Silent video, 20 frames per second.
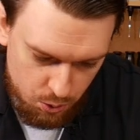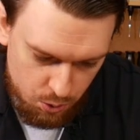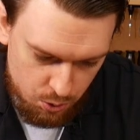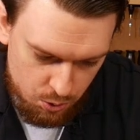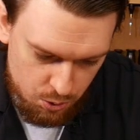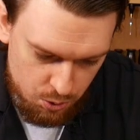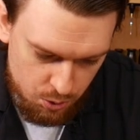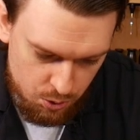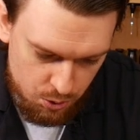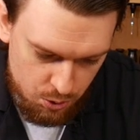
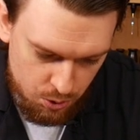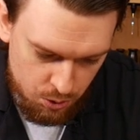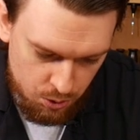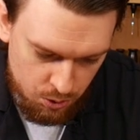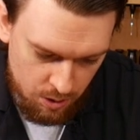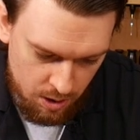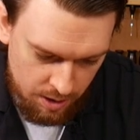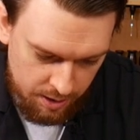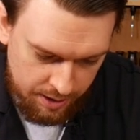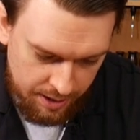
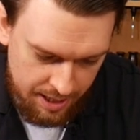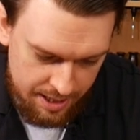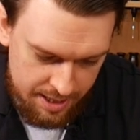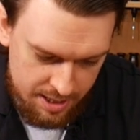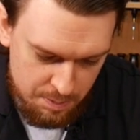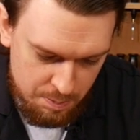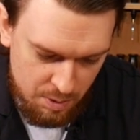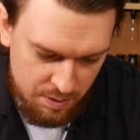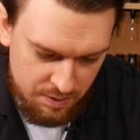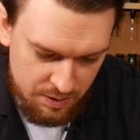okay,
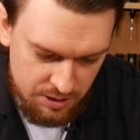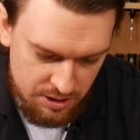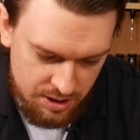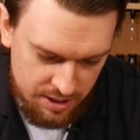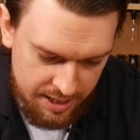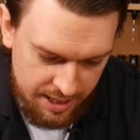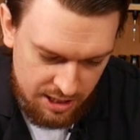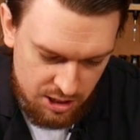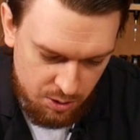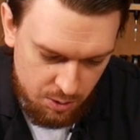let's move on to
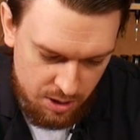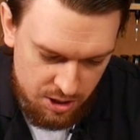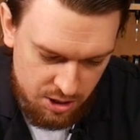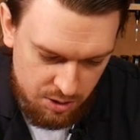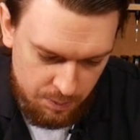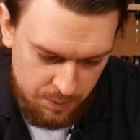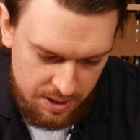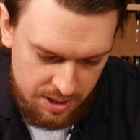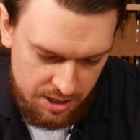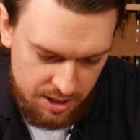the next
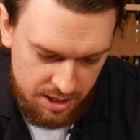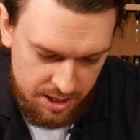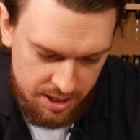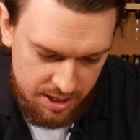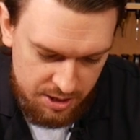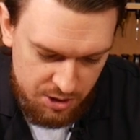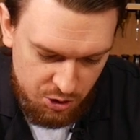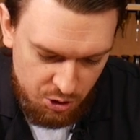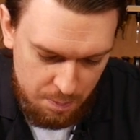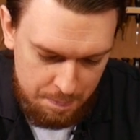question, which
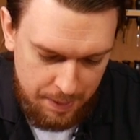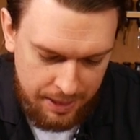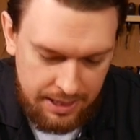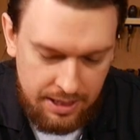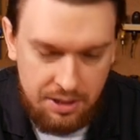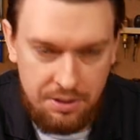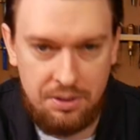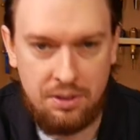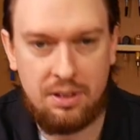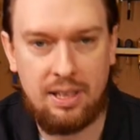is your
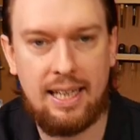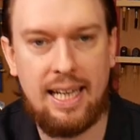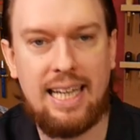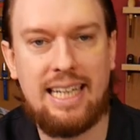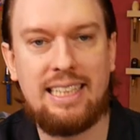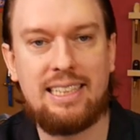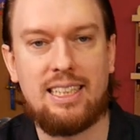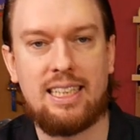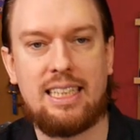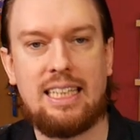opinion on
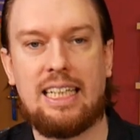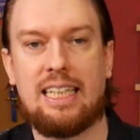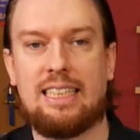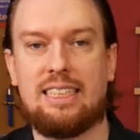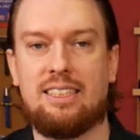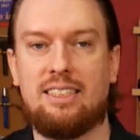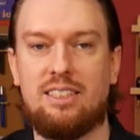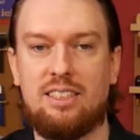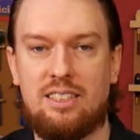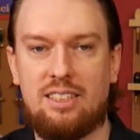laser
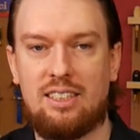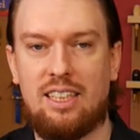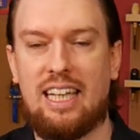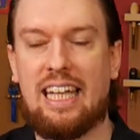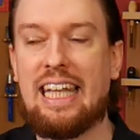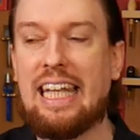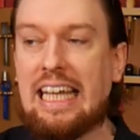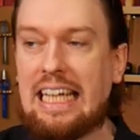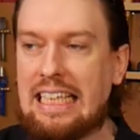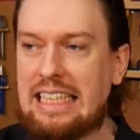cutters.
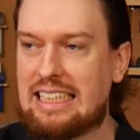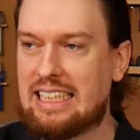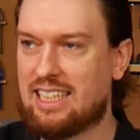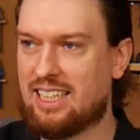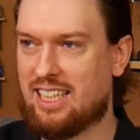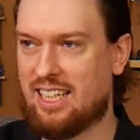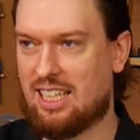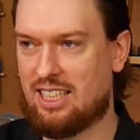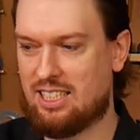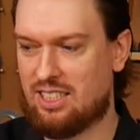Laser
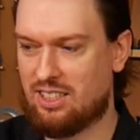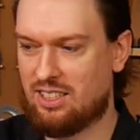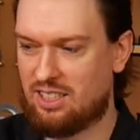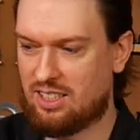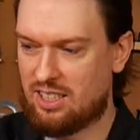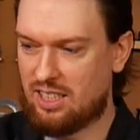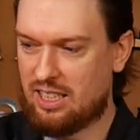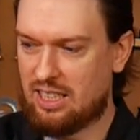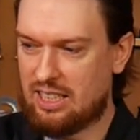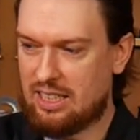
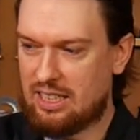cutters.